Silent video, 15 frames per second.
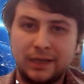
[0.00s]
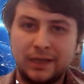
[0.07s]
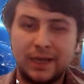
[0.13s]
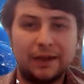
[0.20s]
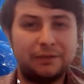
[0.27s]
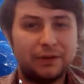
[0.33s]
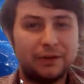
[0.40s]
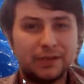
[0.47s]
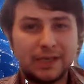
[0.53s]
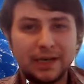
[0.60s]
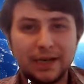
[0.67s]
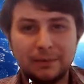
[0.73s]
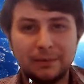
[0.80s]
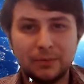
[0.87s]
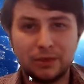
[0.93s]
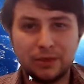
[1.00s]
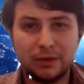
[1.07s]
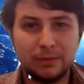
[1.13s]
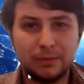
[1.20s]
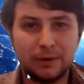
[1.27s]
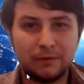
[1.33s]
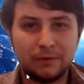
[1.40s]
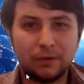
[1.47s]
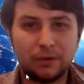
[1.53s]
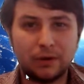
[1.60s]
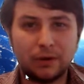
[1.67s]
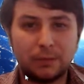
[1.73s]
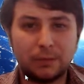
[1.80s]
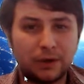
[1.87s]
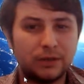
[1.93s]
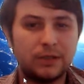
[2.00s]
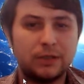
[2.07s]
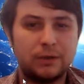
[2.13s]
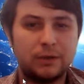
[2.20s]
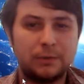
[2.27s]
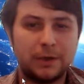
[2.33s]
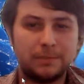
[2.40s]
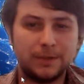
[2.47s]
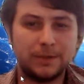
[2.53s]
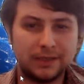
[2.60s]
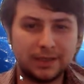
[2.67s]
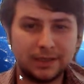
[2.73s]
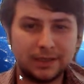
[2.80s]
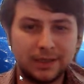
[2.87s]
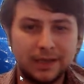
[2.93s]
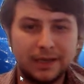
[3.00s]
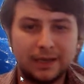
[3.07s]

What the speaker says: If you're setting up Zoom for personal purposes,